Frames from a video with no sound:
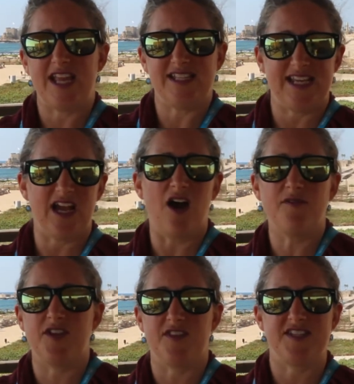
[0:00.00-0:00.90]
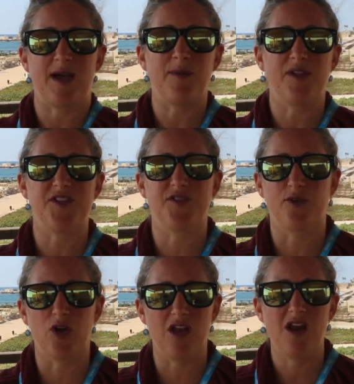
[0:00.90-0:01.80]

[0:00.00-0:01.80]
AD after the temple has fallen.